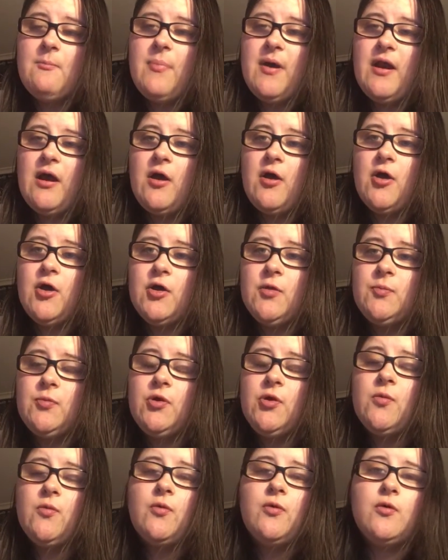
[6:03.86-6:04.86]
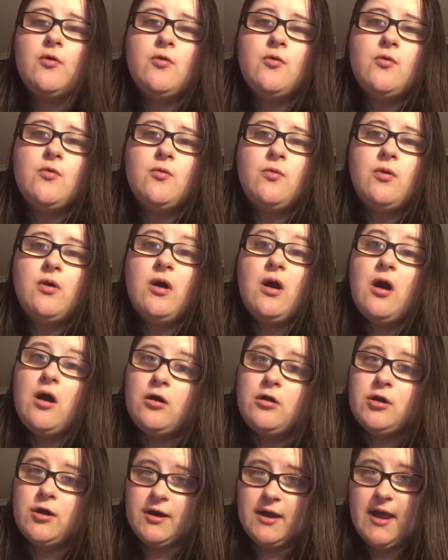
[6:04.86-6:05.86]
But I hope you all
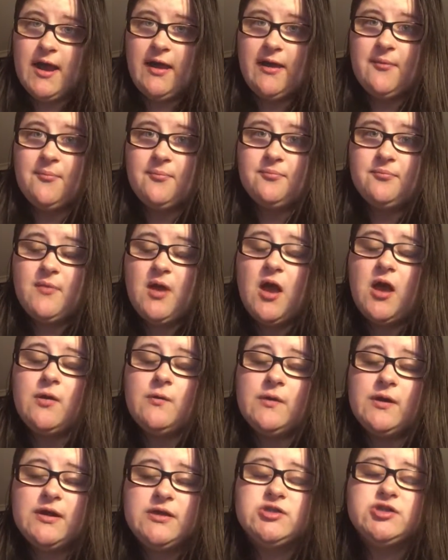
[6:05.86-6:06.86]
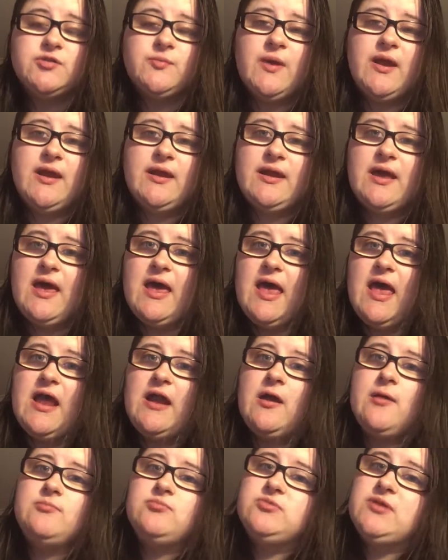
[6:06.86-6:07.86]
are okay. I really do mean that.
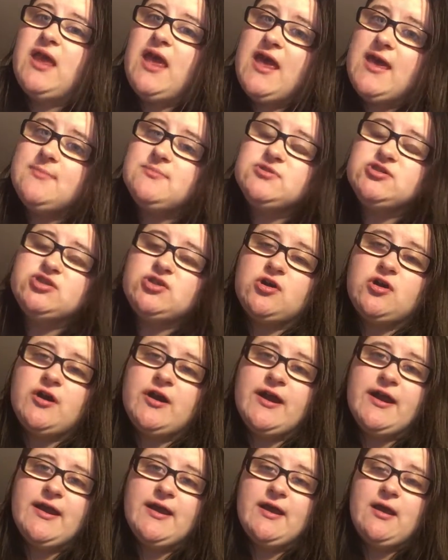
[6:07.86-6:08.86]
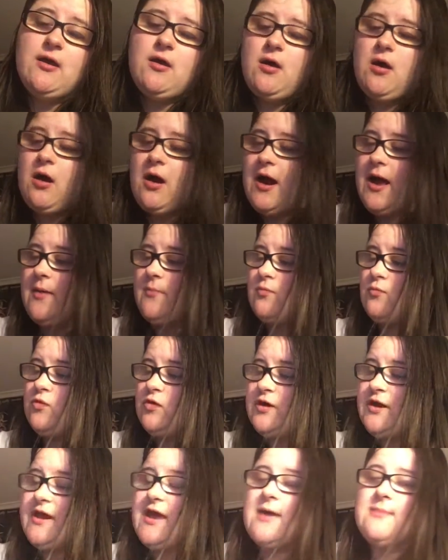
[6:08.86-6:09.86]
And I'm sorry. I
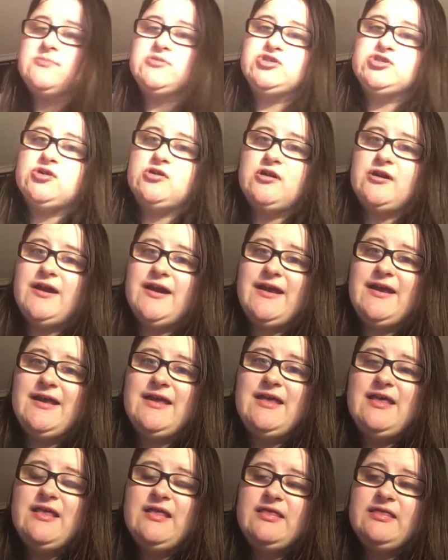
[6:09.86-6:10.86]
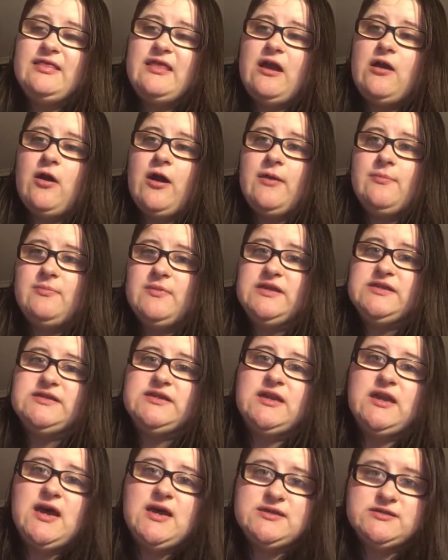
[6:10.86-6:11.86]
really am sorry that I
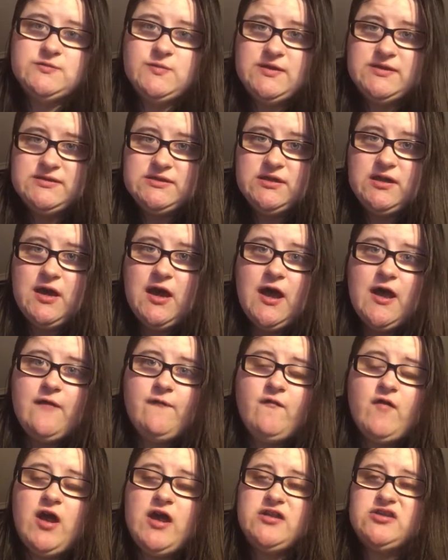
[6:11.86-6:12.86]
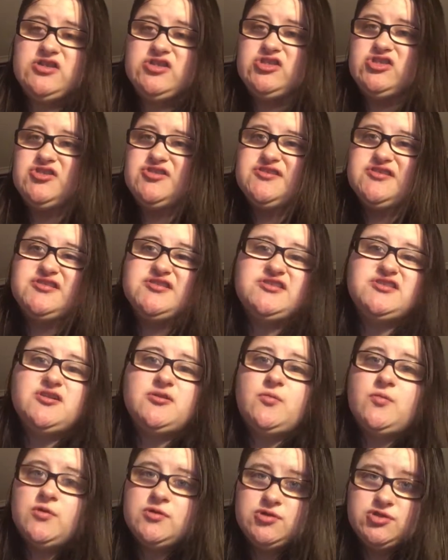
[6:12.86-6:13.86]
missed last week's live. I just
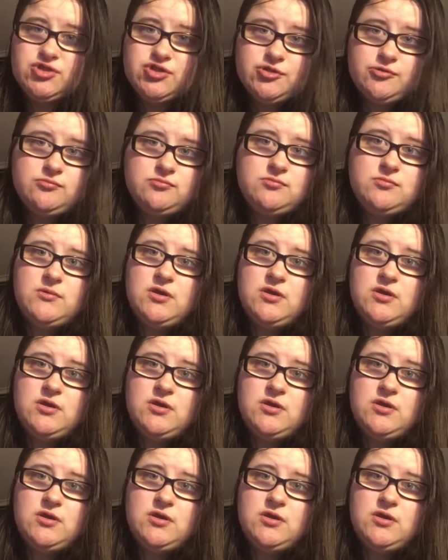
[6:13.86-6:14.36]
didn't want to.